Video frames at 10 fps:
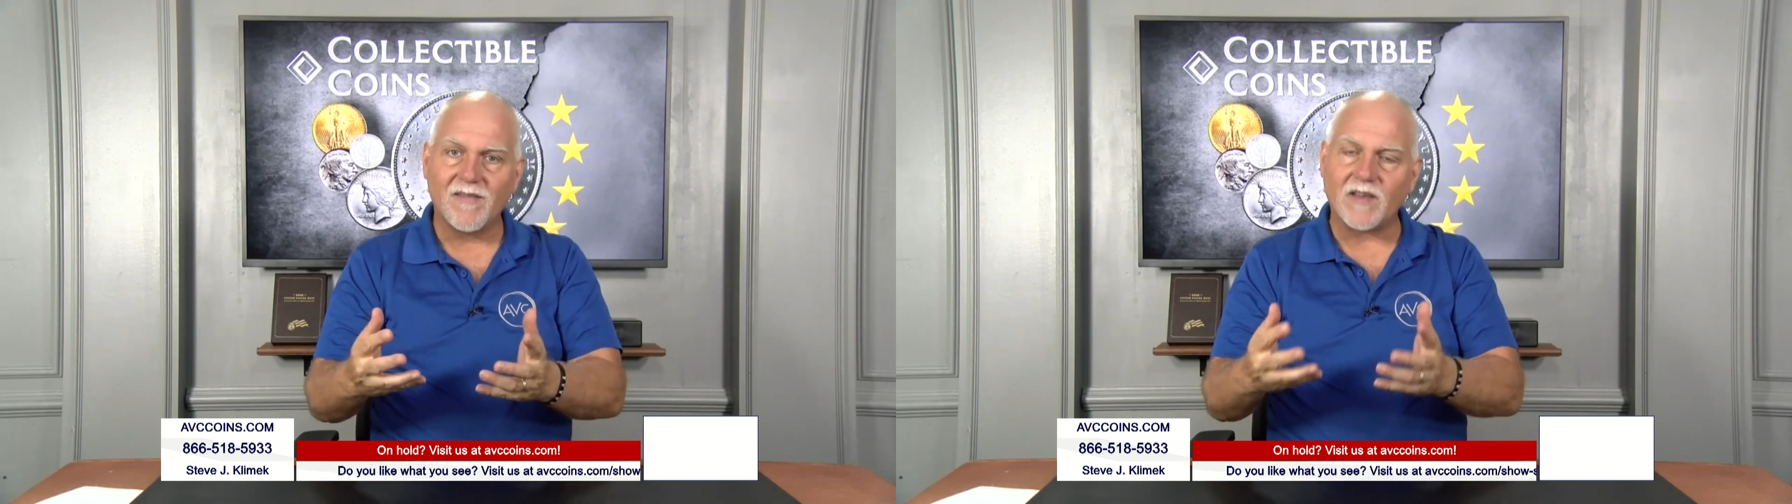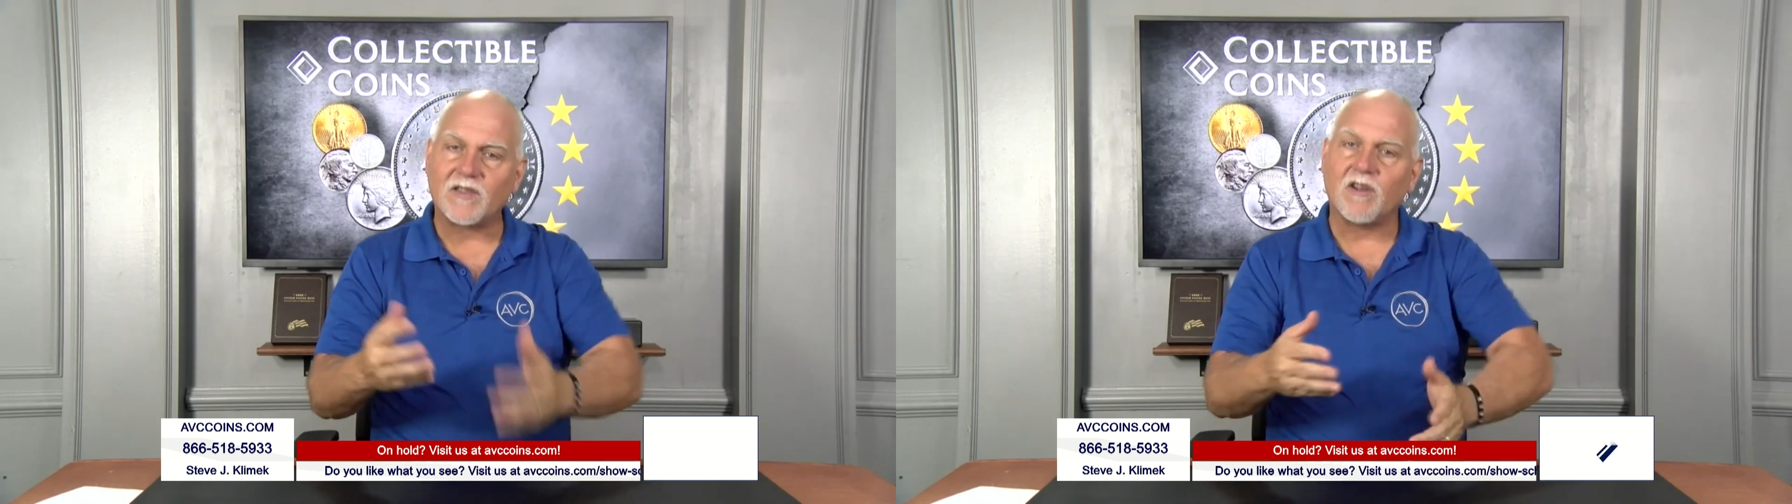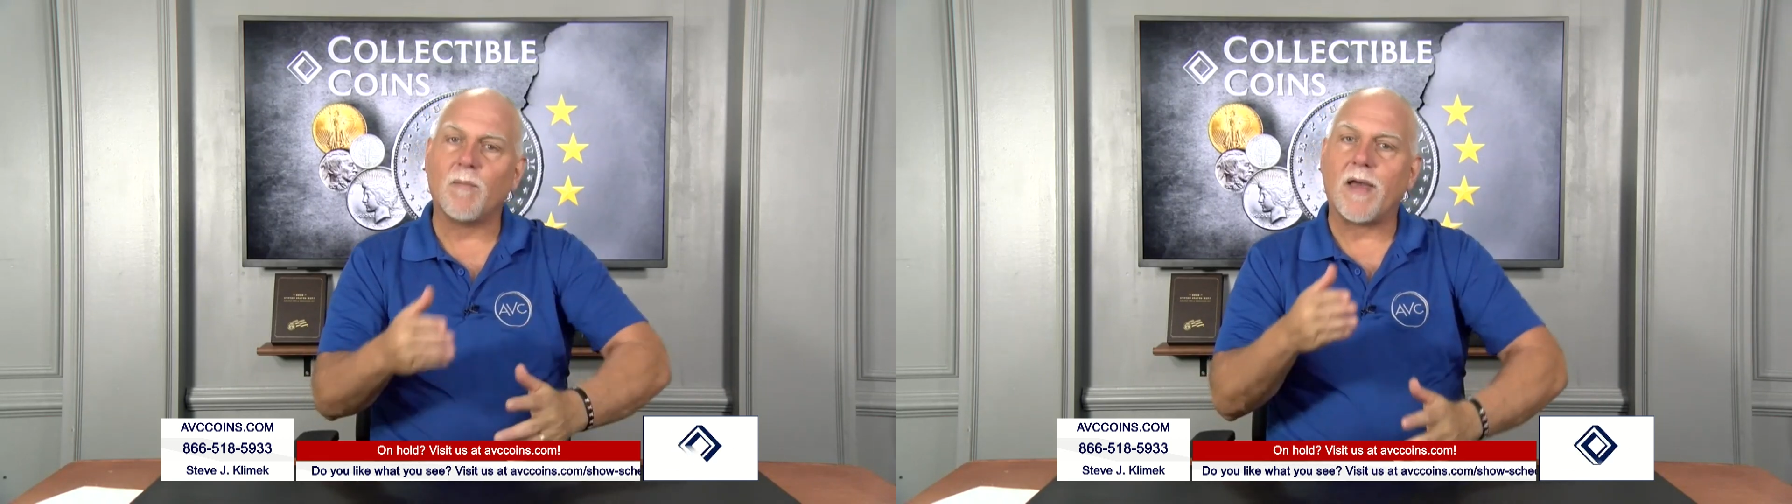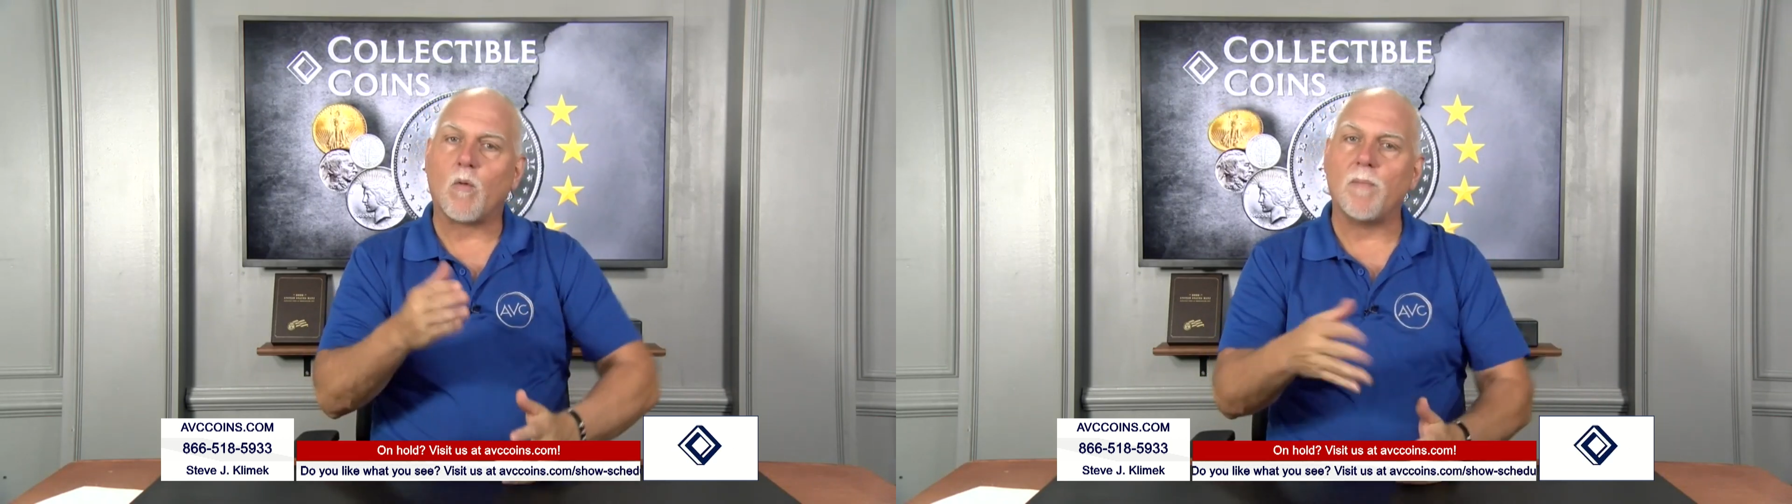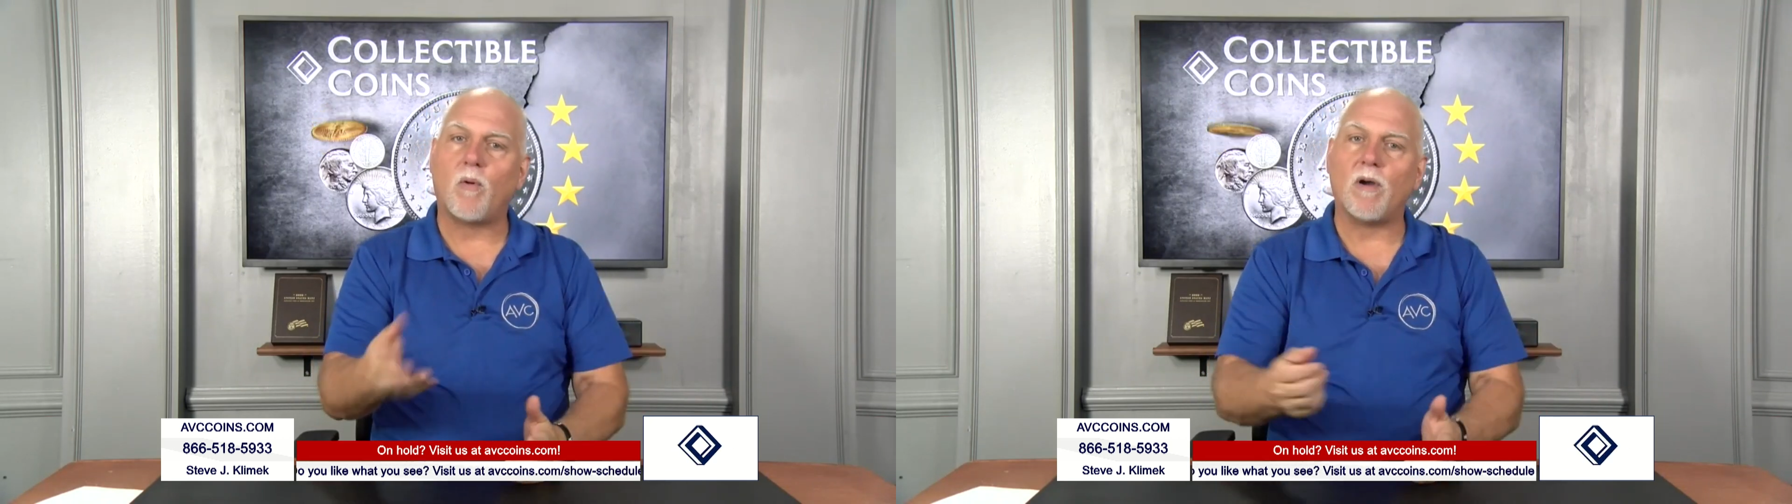they still make
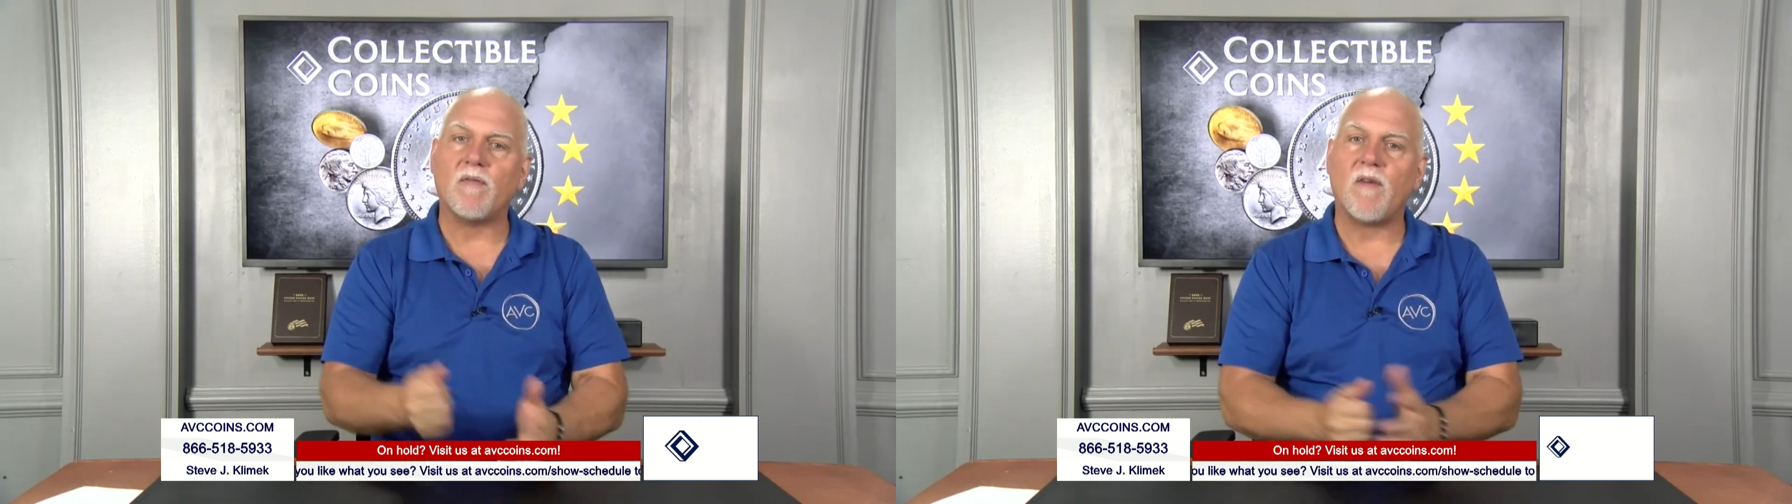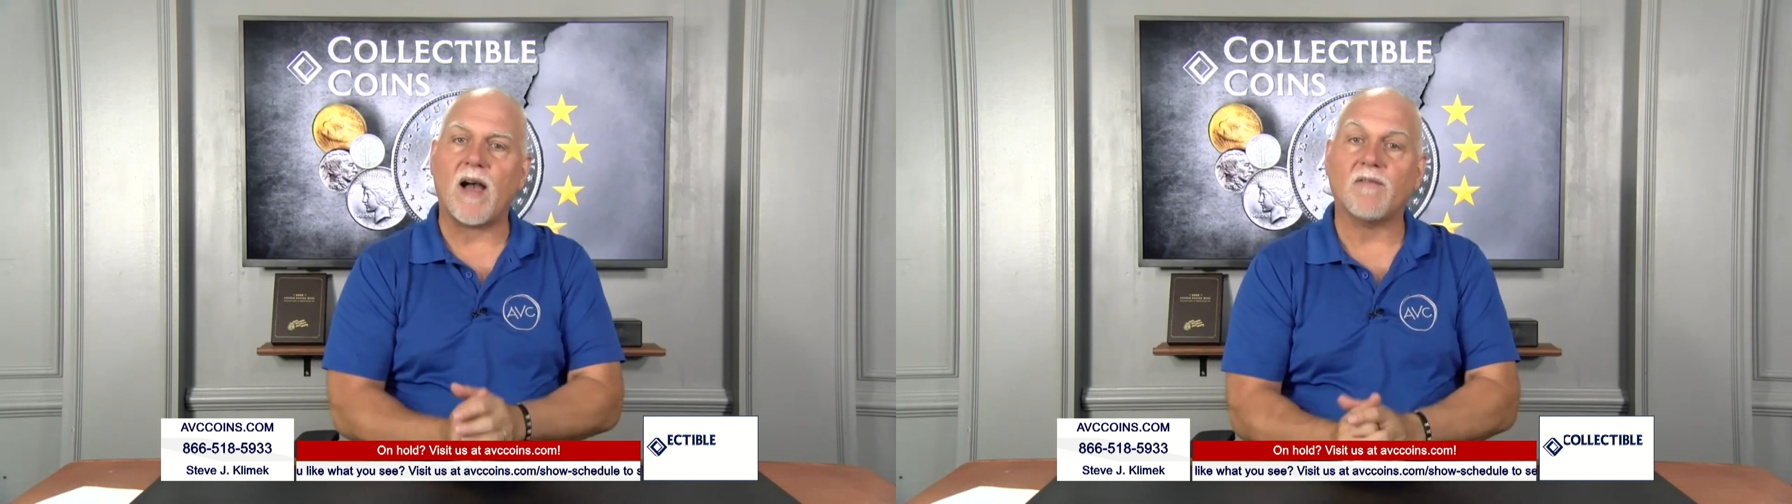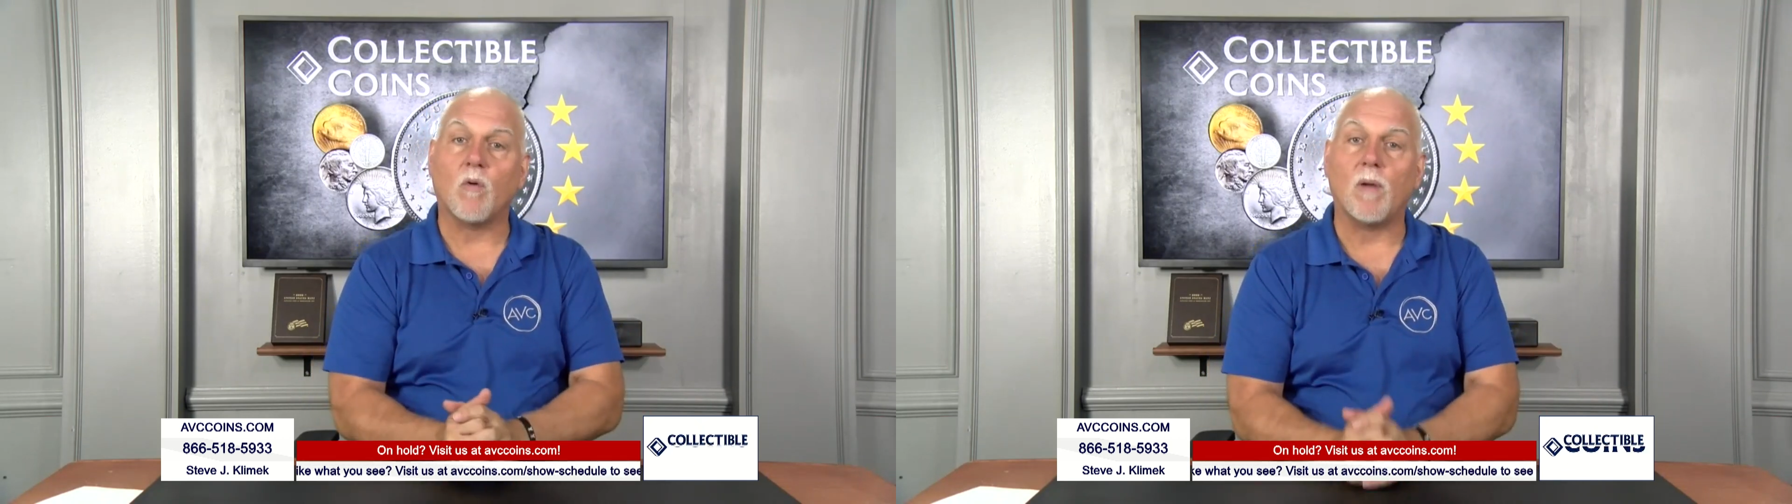1.5 to